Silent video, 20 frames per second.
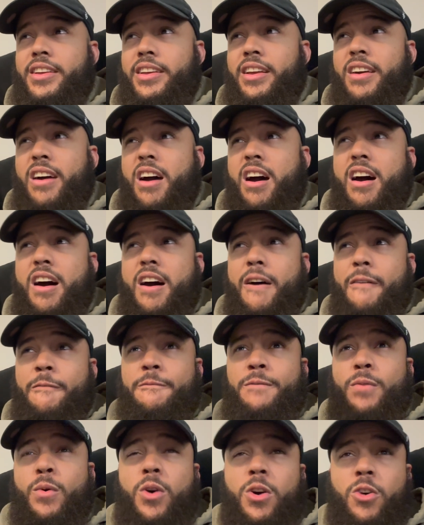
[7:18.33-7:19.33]

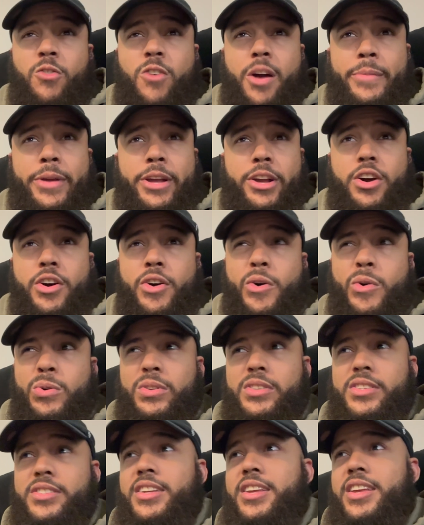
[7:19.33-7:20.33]
4 rum and
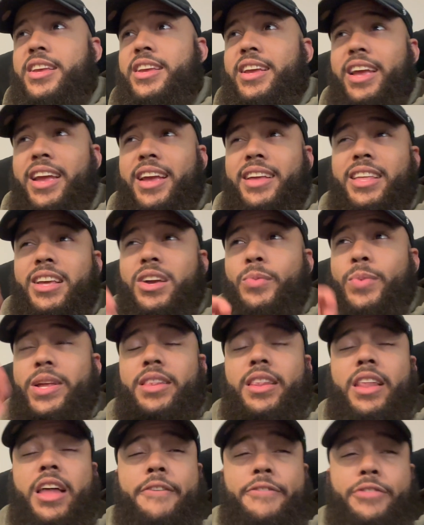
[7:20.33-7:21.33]
cokes. And then we
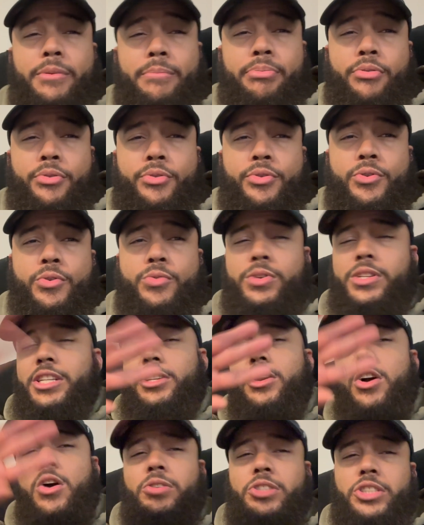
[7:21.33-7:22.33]
left the pool to
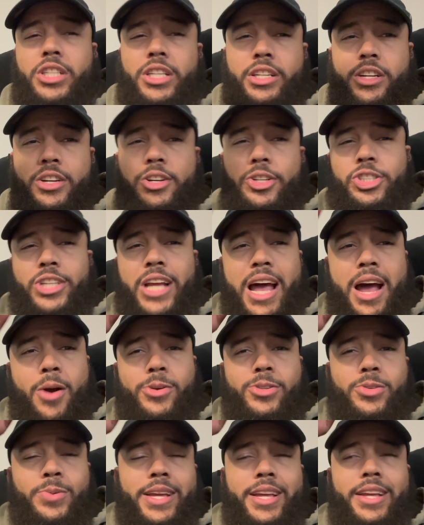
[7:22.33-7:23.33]
go chill, shower,
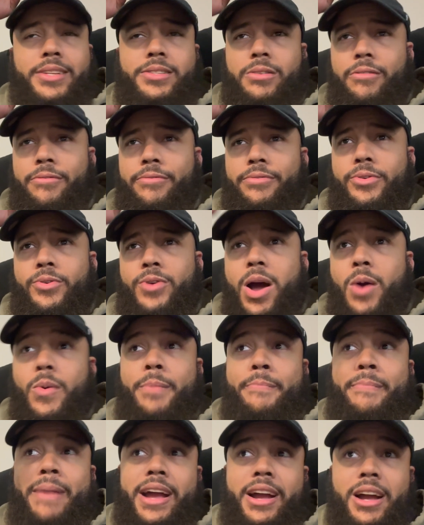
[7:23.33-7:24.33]
so we could get some food. I
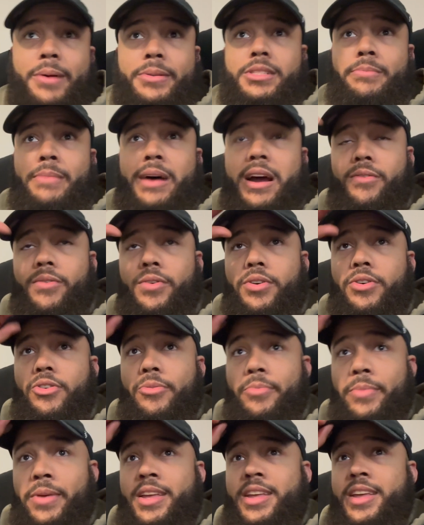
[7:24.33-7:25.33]
went back up to my
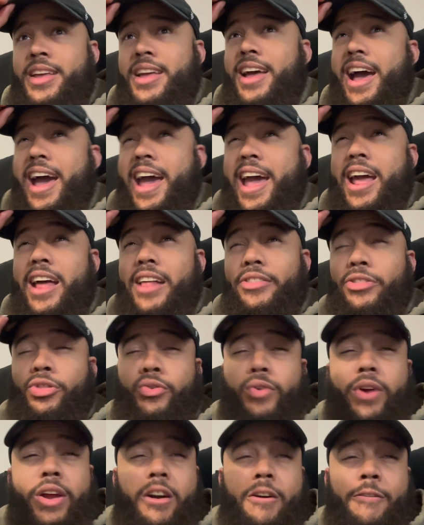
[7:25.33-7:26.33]
room. I had
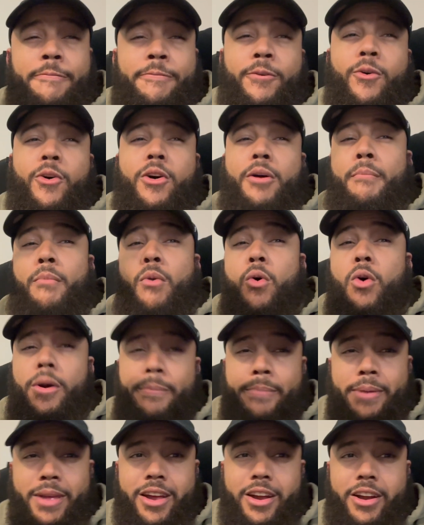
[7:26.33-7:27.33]
3 or 4 more
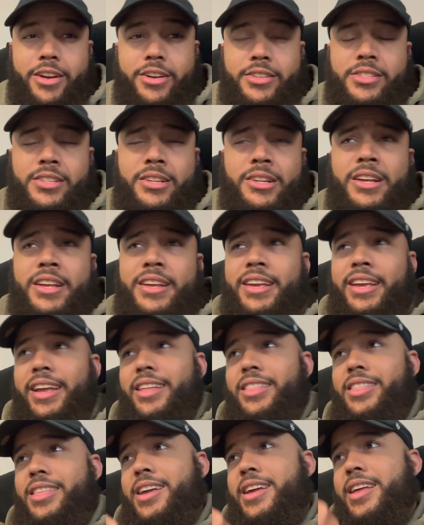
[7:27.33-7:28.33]
beers.
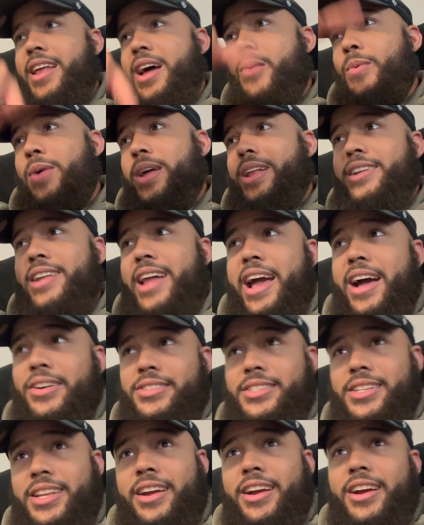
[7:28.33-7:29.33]
And then I went
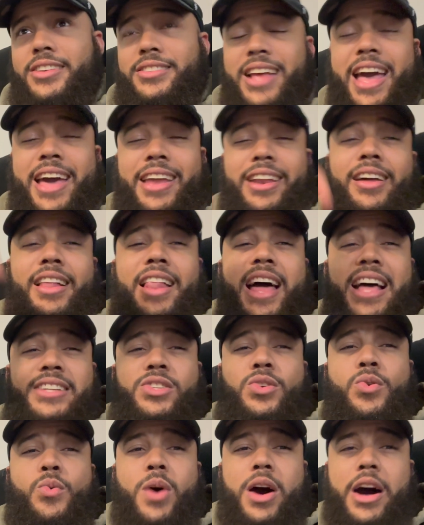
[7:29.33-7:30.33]
downstairs. I had a glass
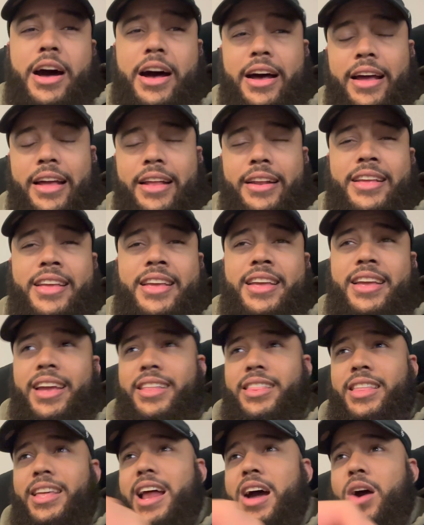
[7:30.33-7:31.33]
of wine.
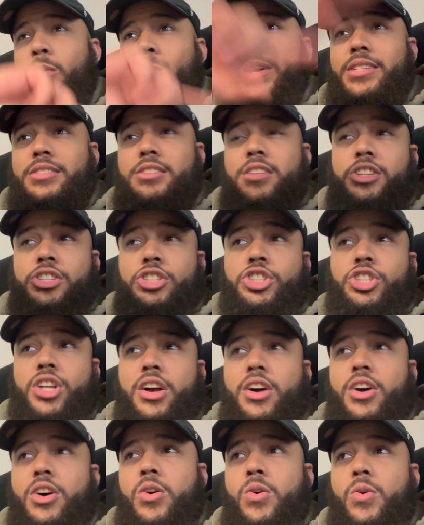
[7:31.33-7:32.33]
And then I went to the
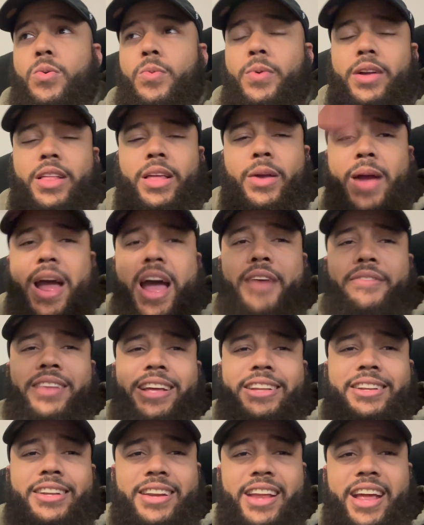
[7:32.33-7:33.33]
show where they were having
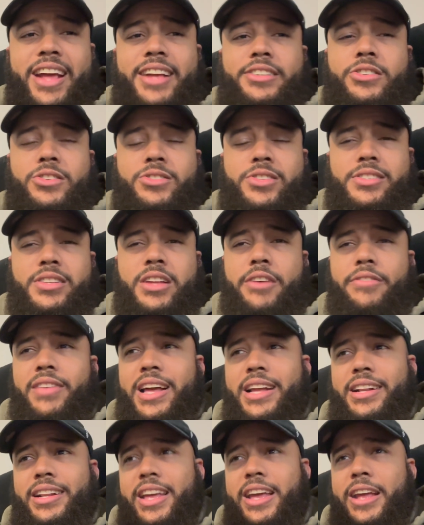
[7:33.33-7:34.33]
like the dancers and stuff
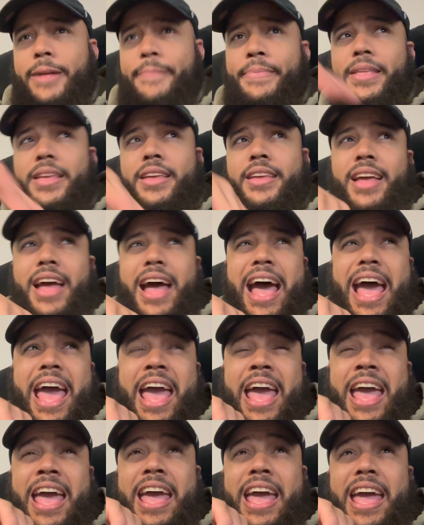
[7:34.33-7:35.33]
like that. I
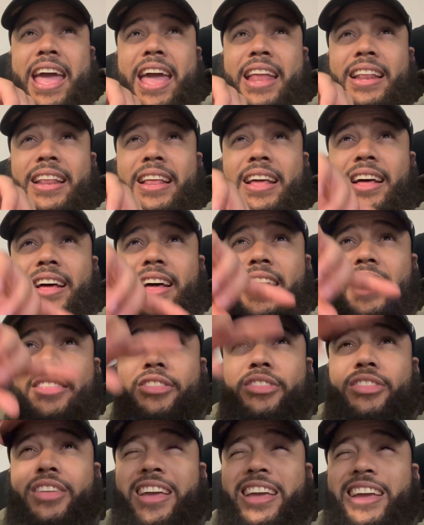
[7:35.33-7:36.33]
had, I
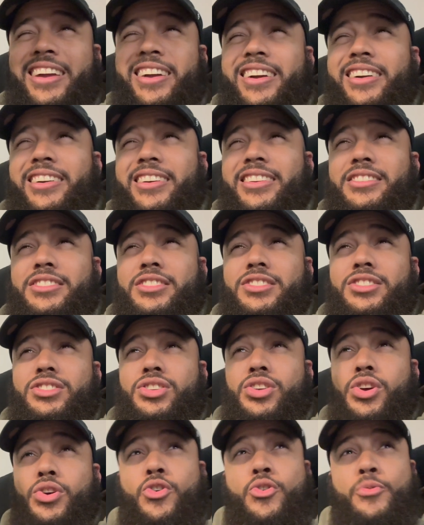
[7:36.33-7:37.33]
think,
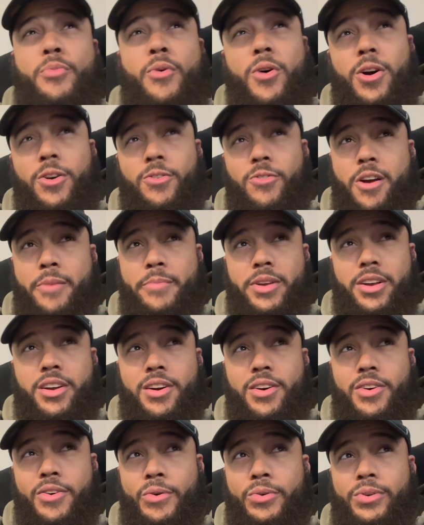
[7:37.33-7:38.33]
2 more rum and
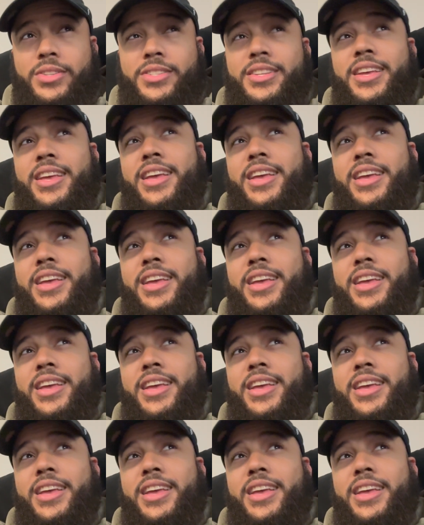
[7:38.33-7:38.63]
cokes